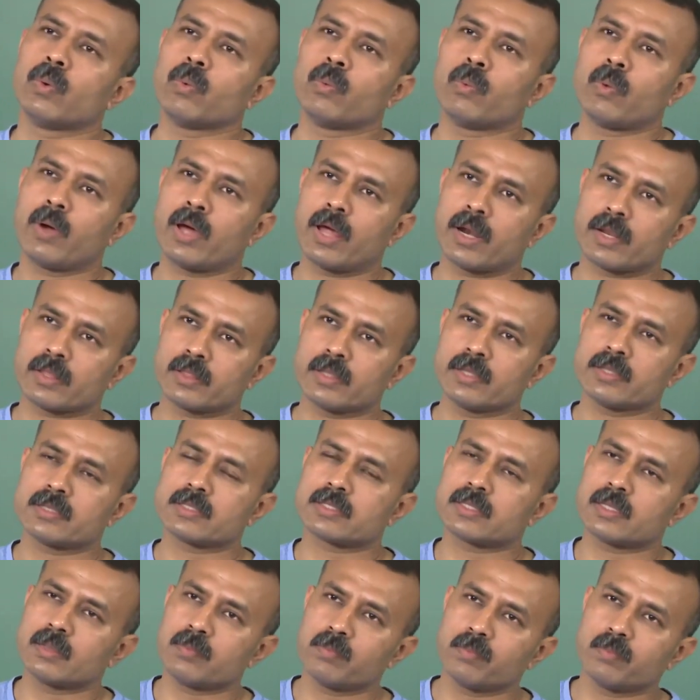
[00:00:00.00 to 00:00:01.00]
where
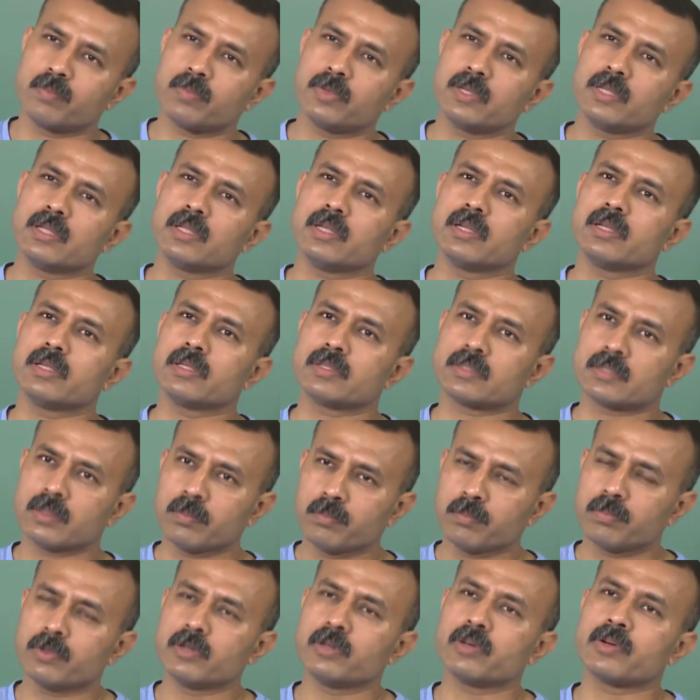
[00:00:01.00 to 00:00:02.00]
this
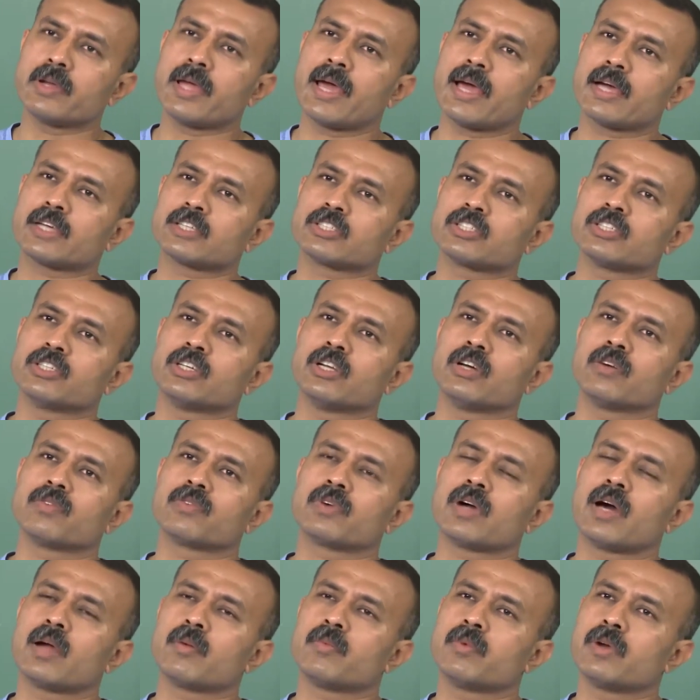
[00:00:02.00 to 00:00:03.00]
simple reaction
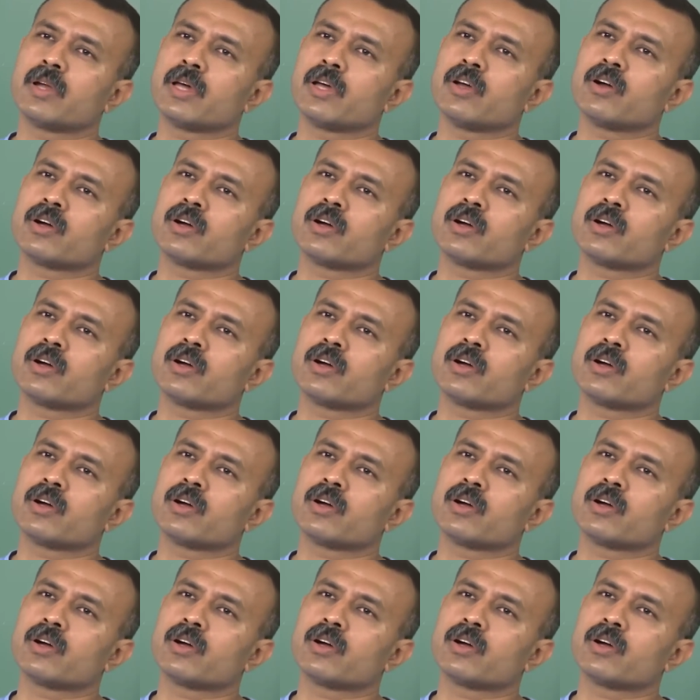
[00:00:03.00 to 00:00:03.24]
of carbon